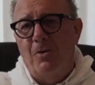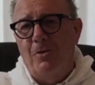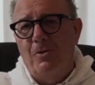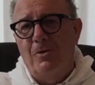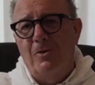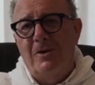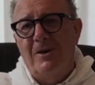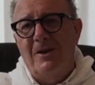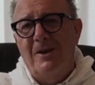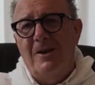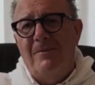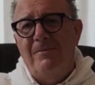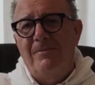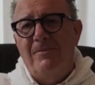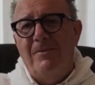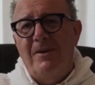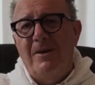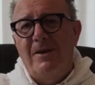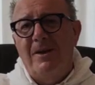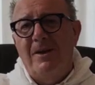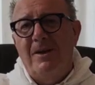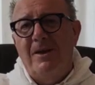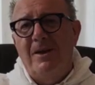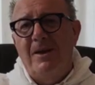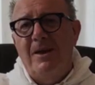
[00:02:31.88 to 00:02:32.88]
No,
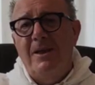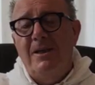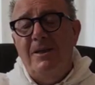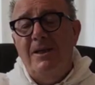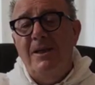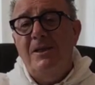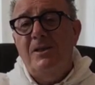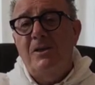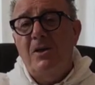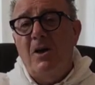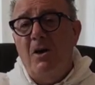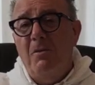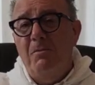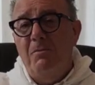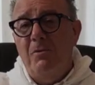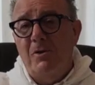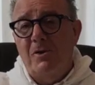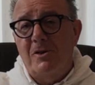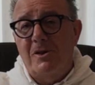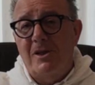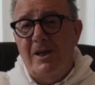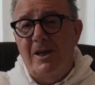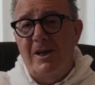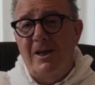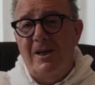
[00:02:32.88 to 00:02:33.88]
it is
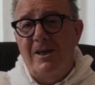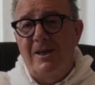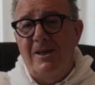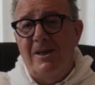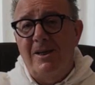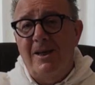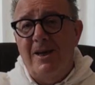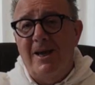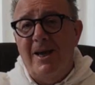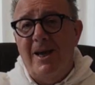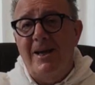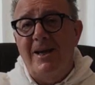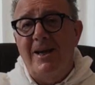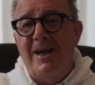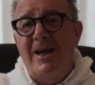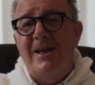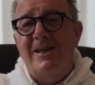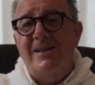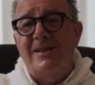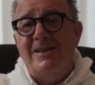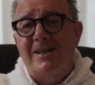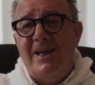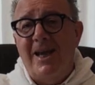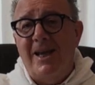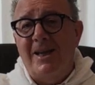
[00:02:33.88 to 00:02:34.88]
obviously an
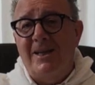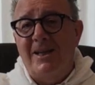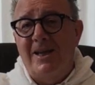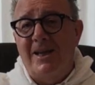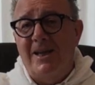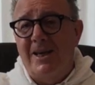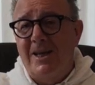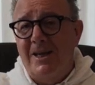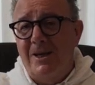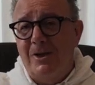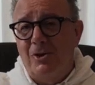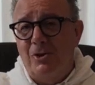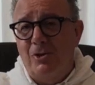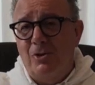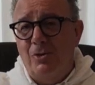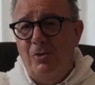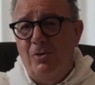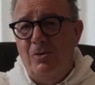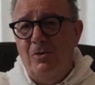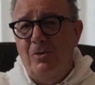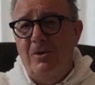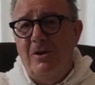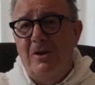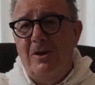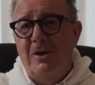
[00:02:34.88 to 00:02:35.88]
aesthetic
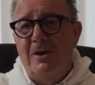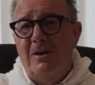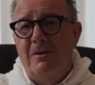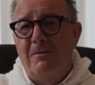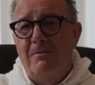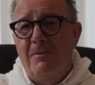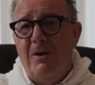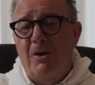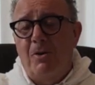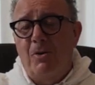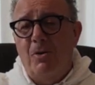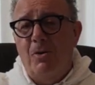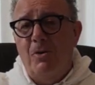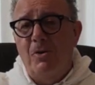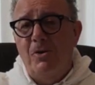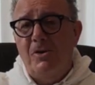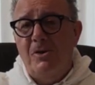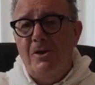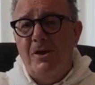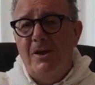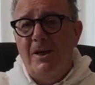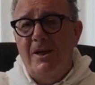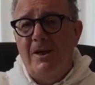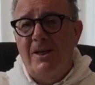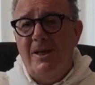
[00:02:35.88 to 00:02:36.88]
issue
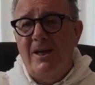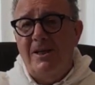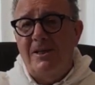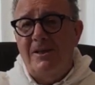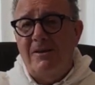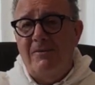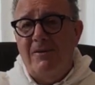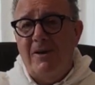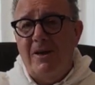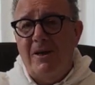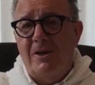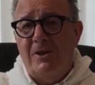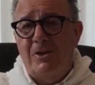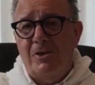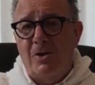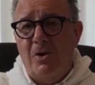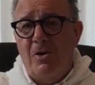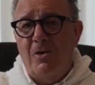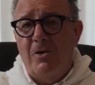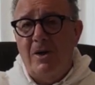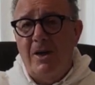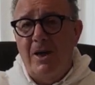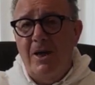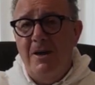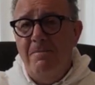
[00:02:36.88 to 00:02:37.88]
because it has a very
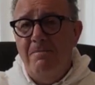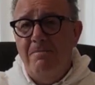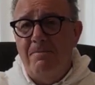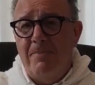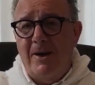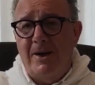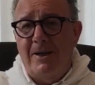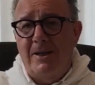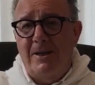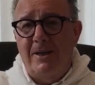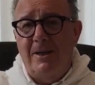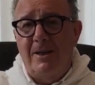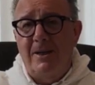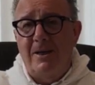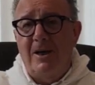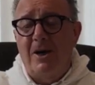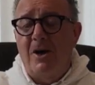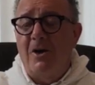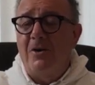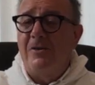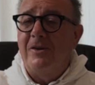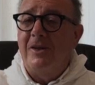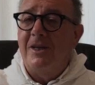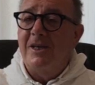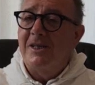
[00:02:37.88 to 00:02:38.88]
strong impact
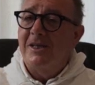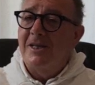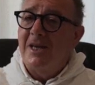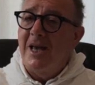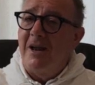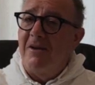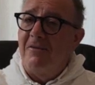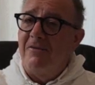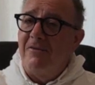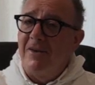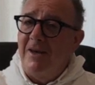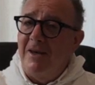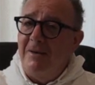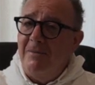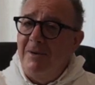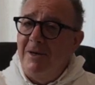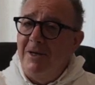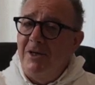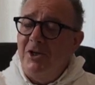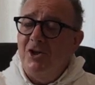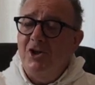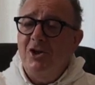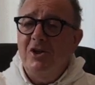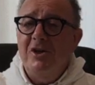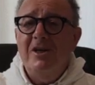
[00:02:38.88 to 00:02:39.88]
on the
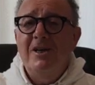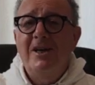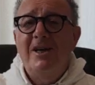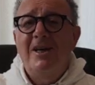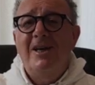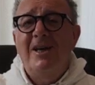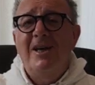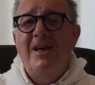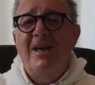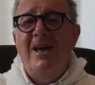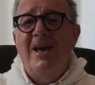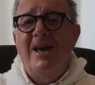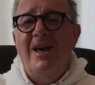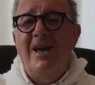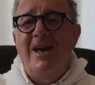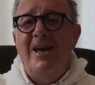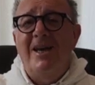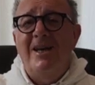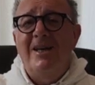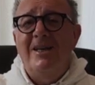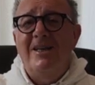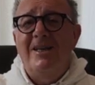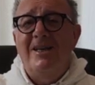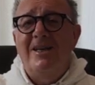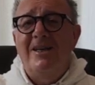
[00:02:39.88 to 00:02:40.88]
self-image
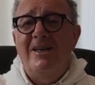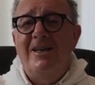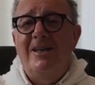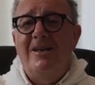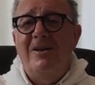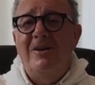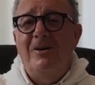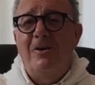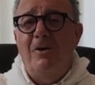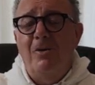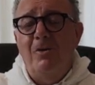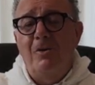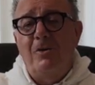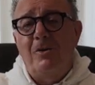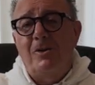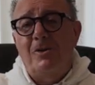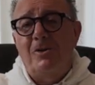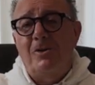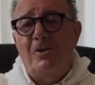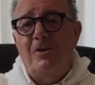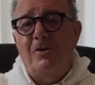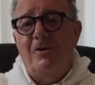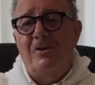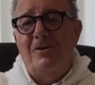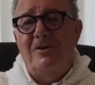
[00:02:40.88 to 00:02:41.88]
and
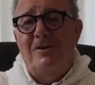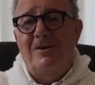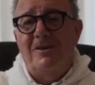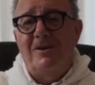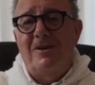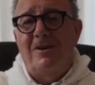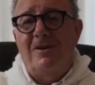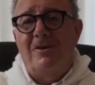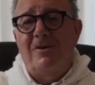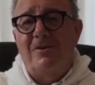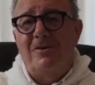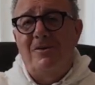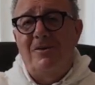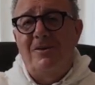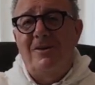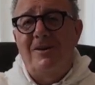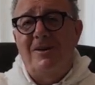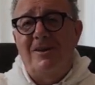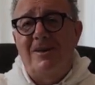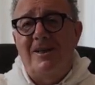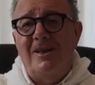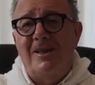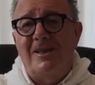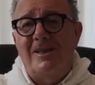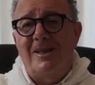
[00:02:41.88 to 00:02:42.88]
also
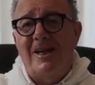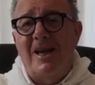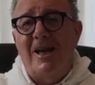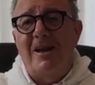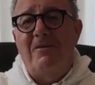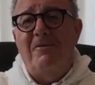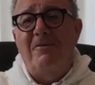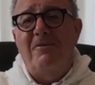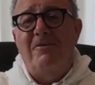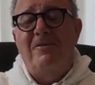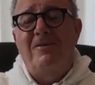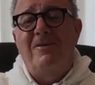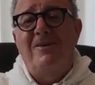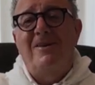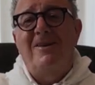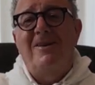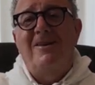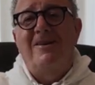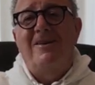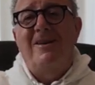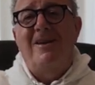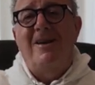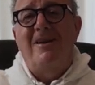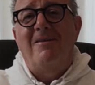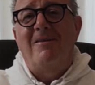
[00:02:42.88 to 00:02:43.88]
on the
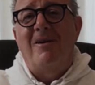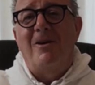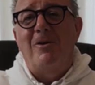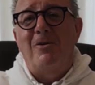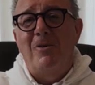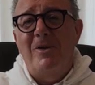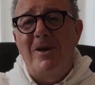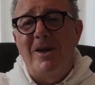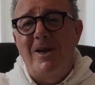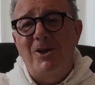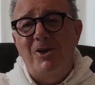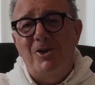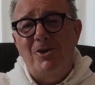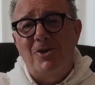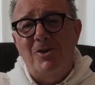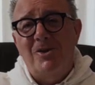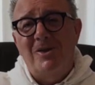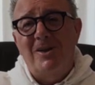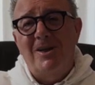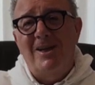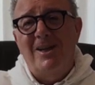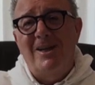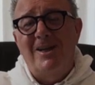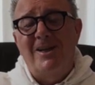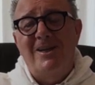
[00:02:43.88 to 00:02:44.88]
self-evaluation
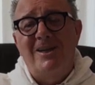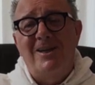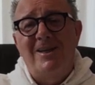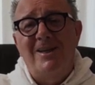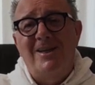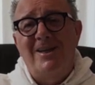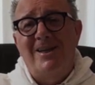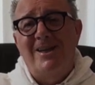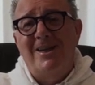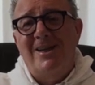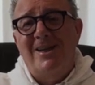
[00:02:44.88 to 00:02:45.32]
and